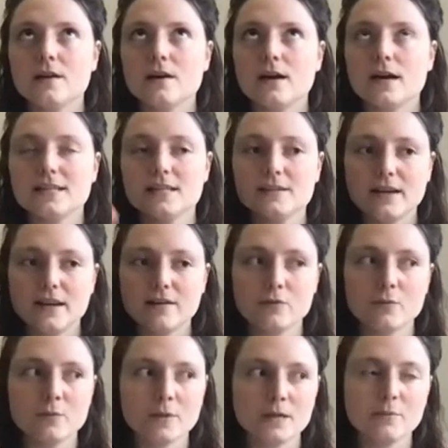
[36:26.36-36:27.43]
i didn't have
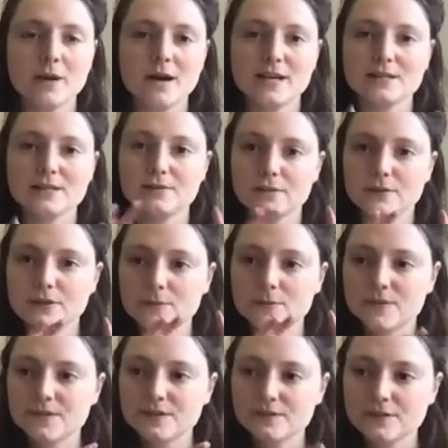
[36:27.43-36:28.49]
in mind a very
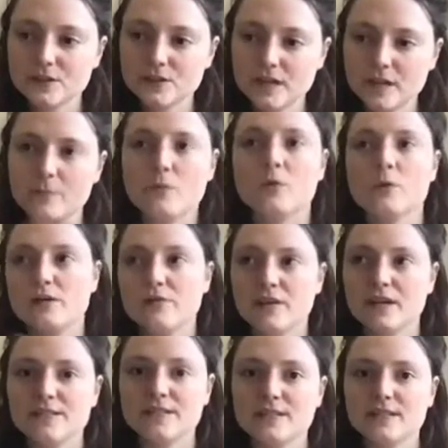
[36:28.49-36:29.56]
specific shape or if i
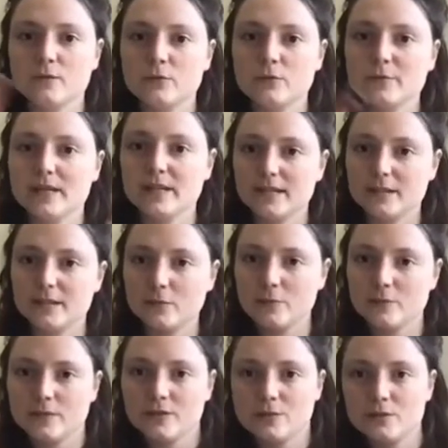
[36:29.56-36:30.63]
did i would make it with
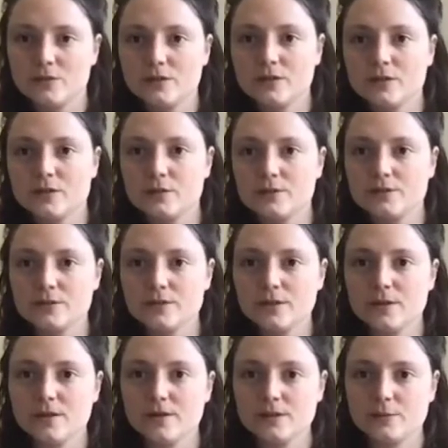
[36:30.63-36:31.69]
these materials
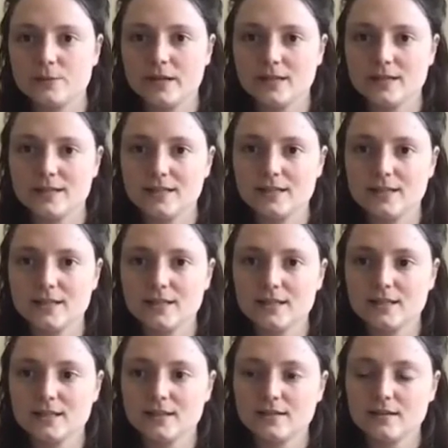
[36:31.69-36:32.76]
uh, directly
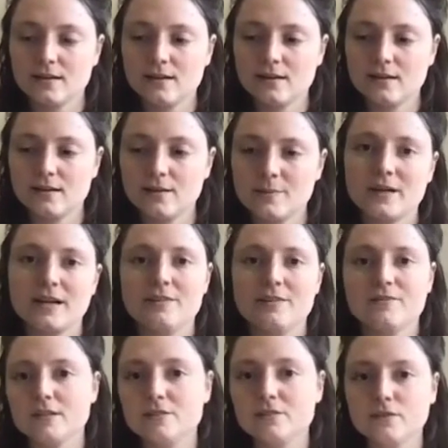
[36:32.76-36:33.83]
um, but I've
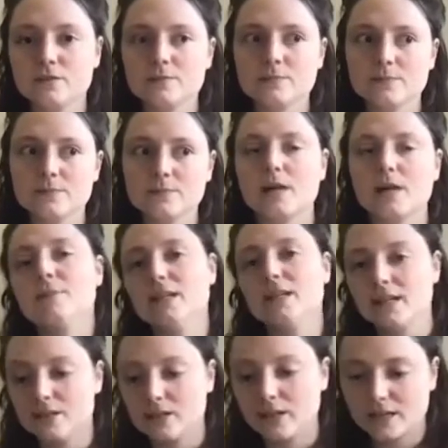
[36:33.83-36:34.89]
never, um, I mean,
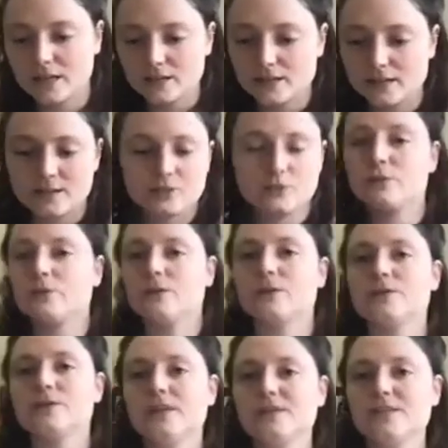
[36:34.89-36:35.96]
I, I, I, don't
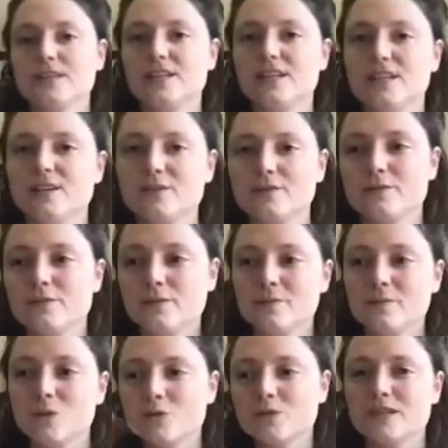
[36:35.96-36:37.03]
use that technique of
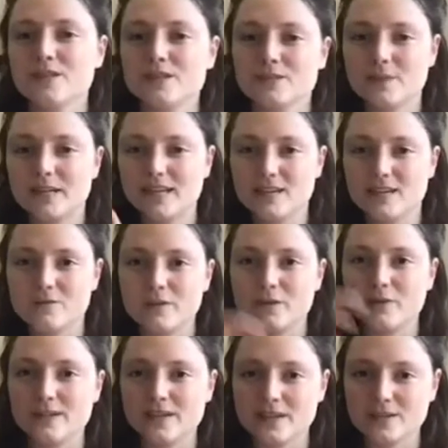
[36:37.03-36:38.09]
molding, making a very
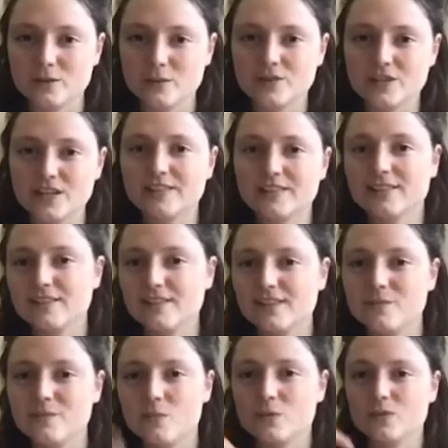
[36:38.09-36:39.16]
nice object and
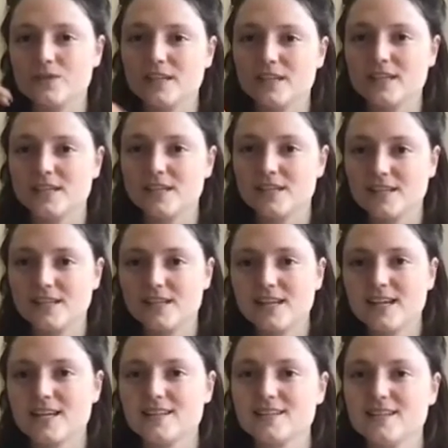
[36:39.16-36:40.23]
then molding and mm-hmm.
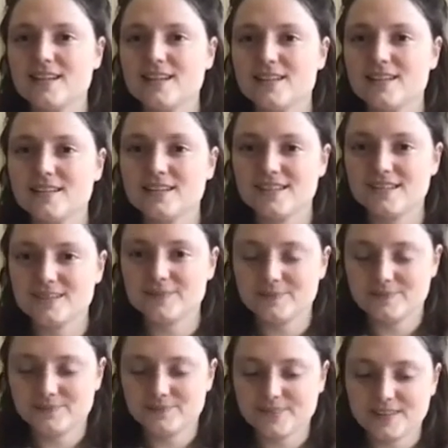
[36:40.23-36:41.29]
casting it.
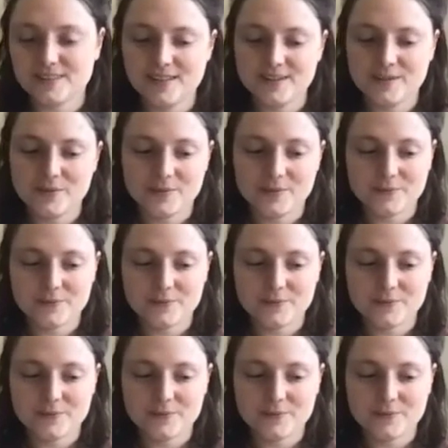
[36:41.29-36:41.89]
Um,